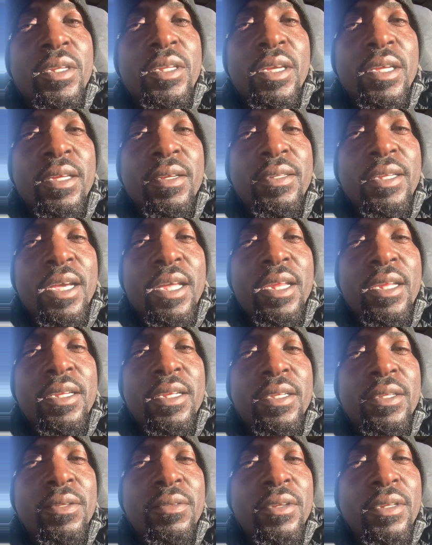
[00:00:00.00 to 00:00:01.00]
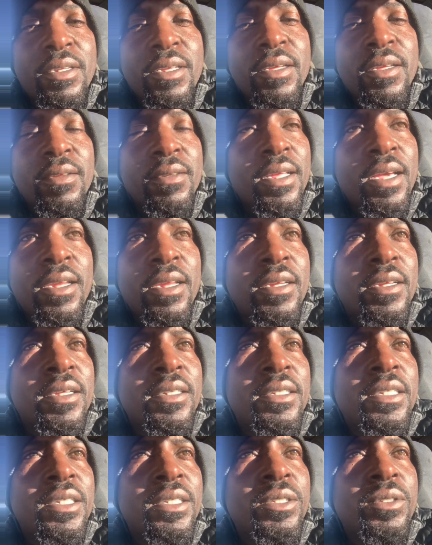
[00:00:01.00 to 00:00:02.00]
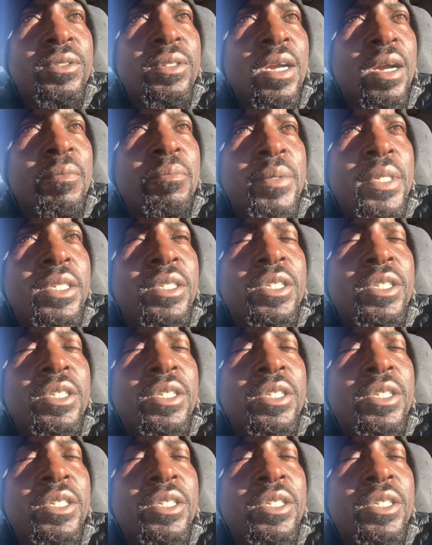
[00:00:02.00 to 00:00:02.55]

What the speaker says: tell your daddy nothing. You didn't tell your daddy nothing, did you? I'll beat